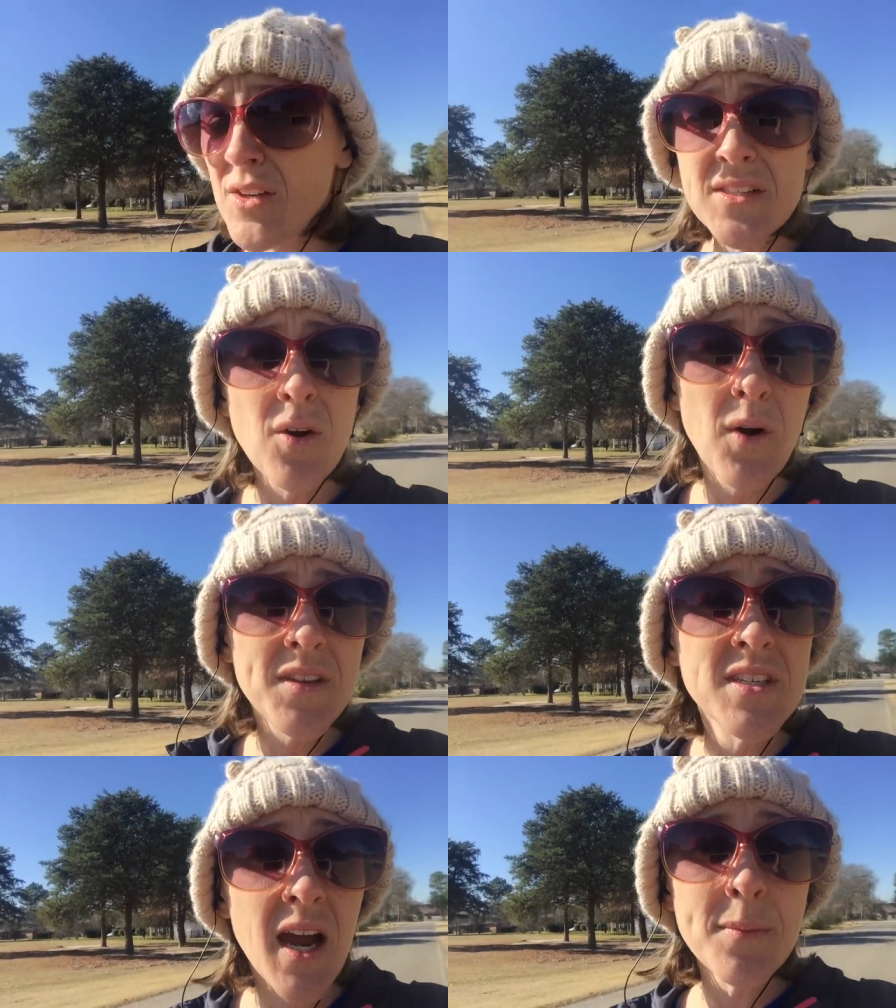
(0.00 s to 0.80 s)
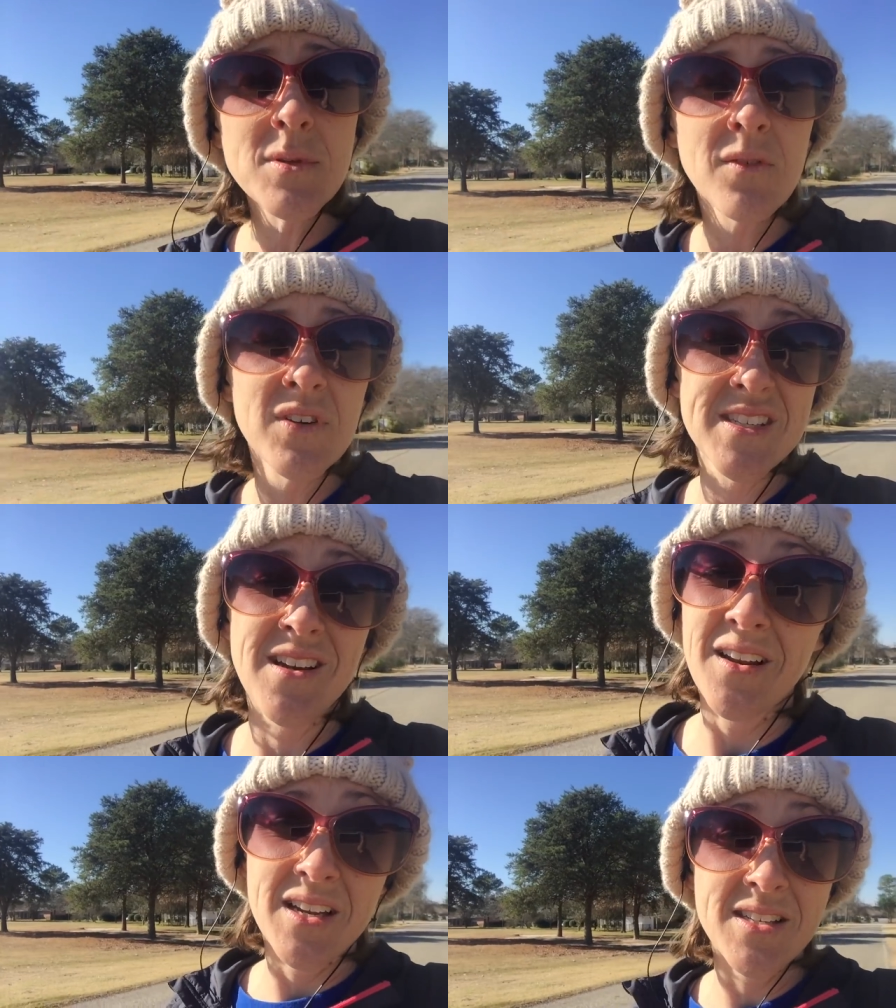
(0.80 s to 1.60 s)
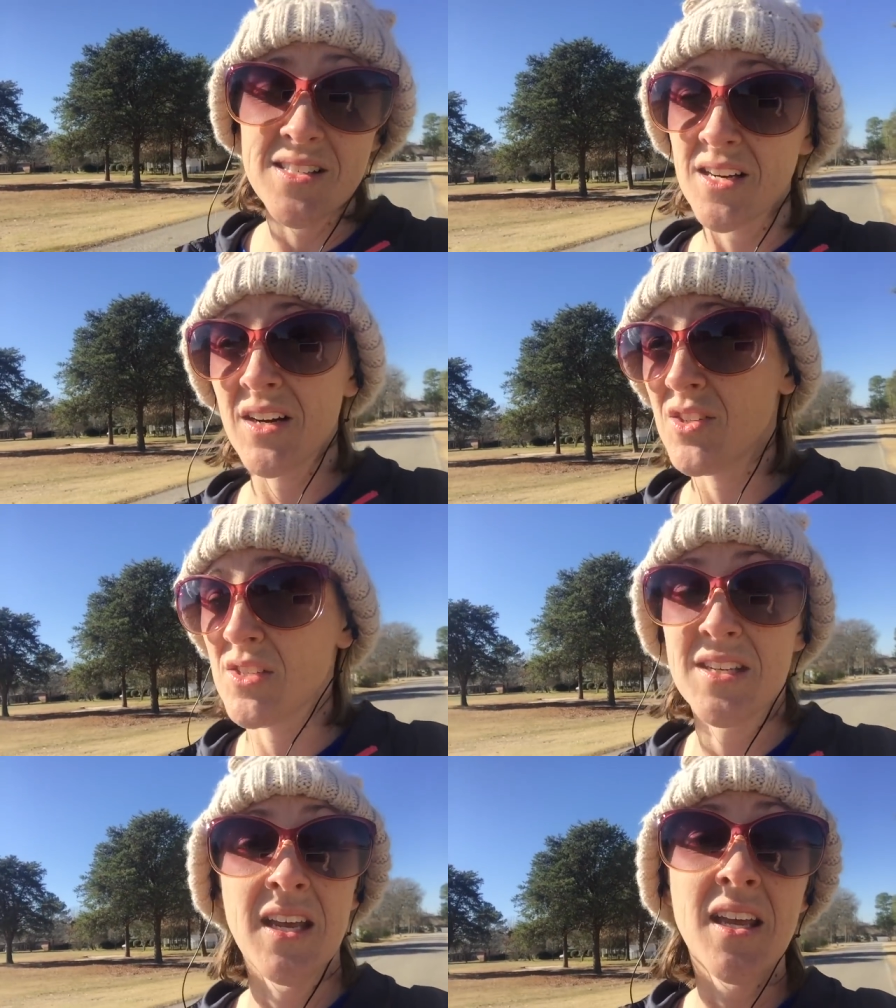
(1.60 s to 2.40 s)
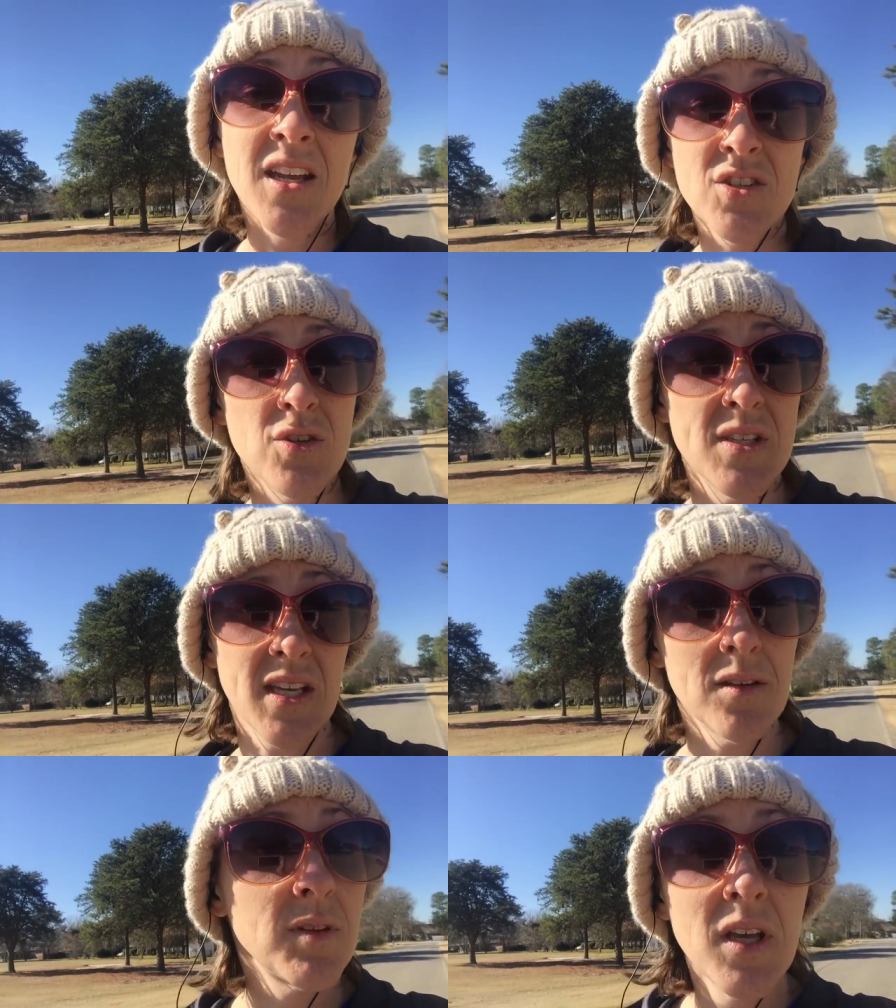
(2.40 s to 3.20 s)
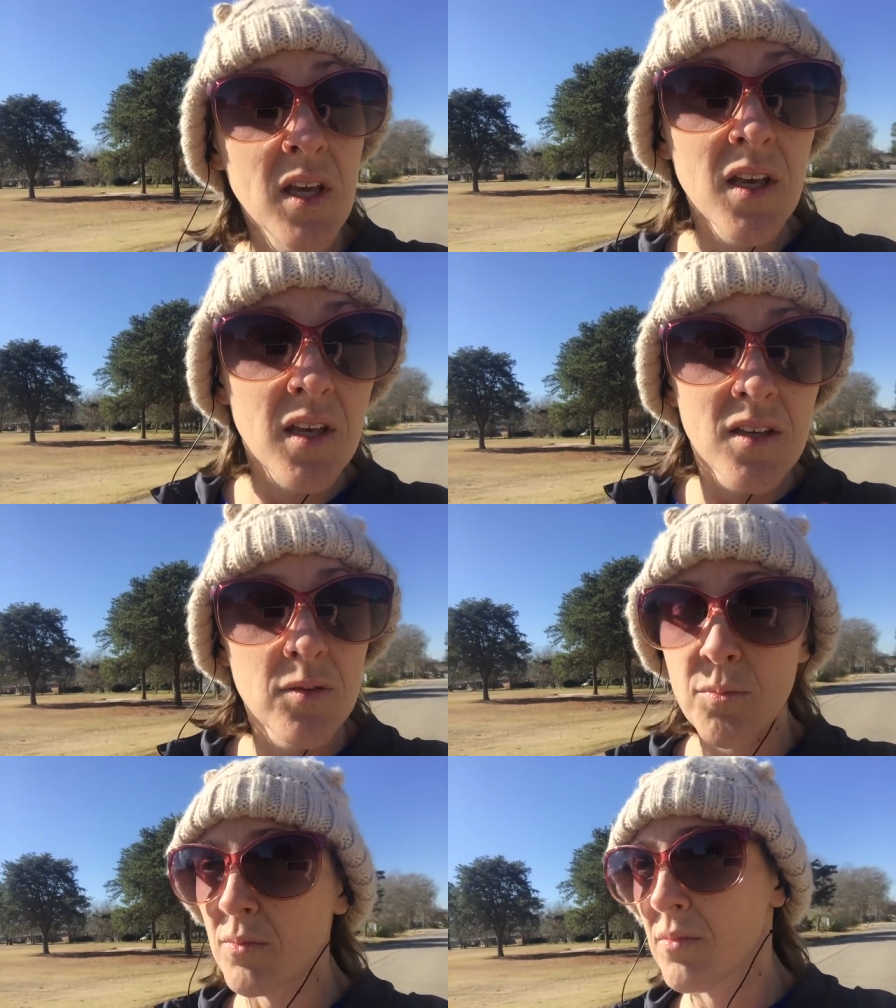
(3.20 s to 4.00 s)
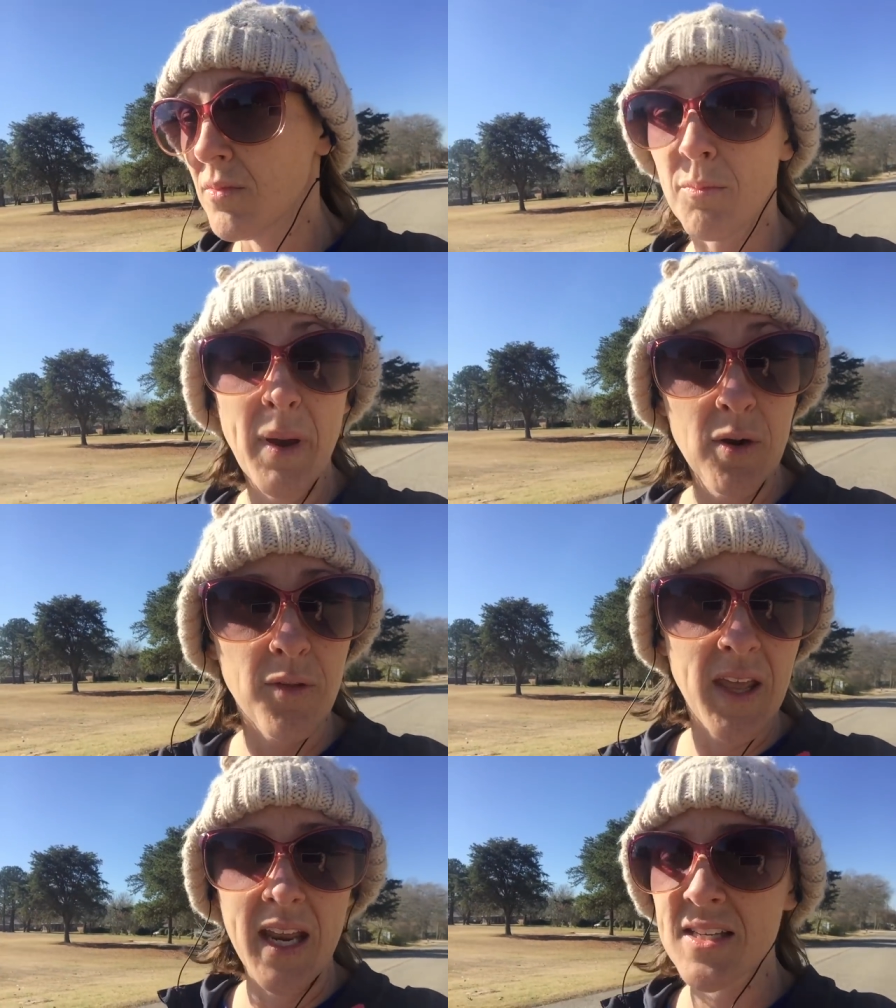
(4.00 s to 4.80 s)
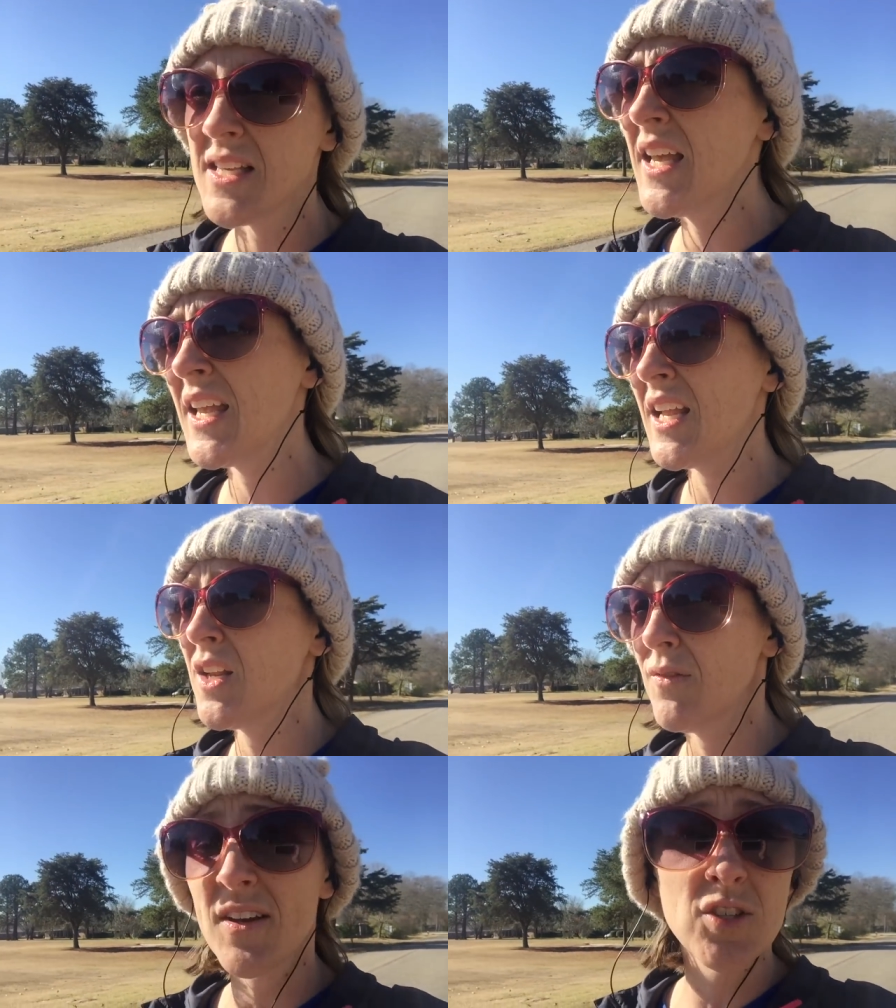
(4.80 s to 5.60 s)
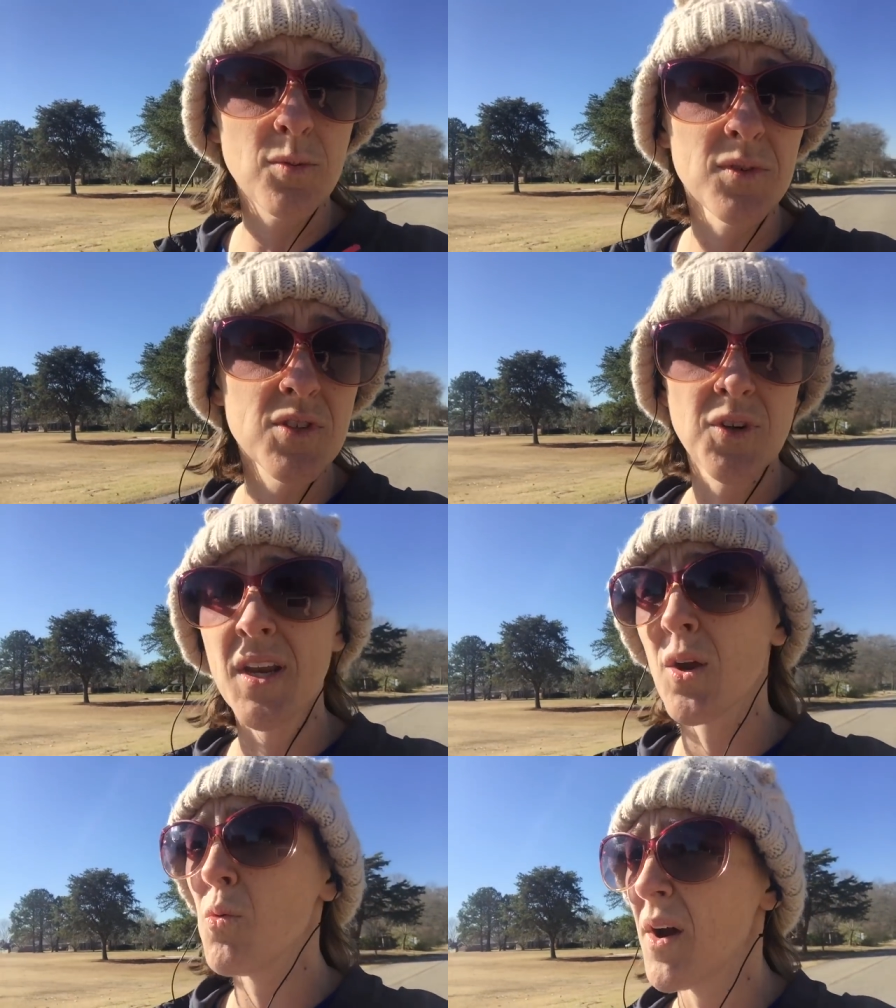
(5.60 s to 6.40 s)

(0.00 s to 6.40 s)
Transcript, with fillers: also on the times whenever it's not necessary, just choosing better things. Eating vegetables, drinking